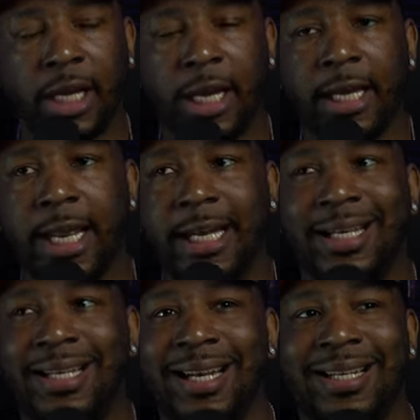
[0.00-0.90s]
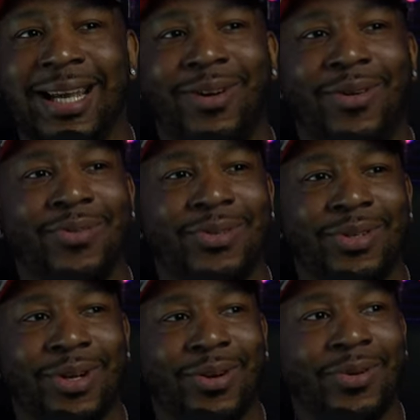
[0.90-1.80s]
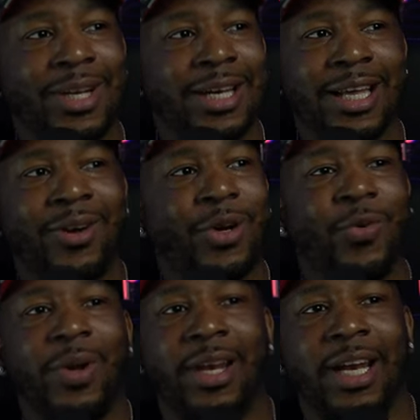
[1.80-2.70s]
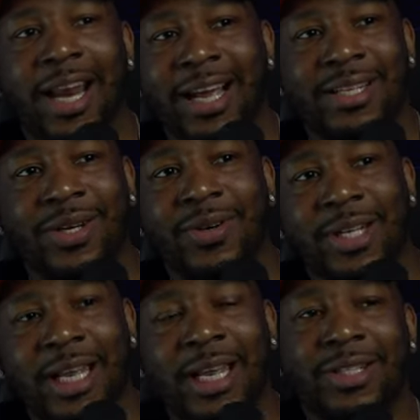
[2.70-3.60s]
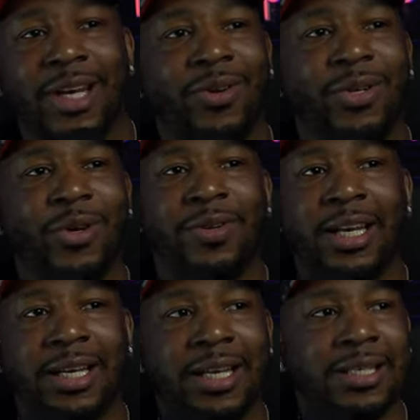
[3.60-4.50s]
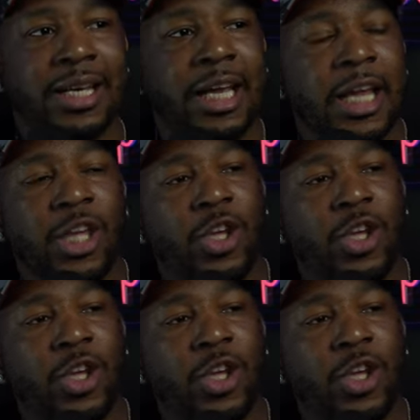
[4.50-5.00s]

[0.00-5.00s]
again that they, they don't you know they don't know whether they like certain things or they don't know if they this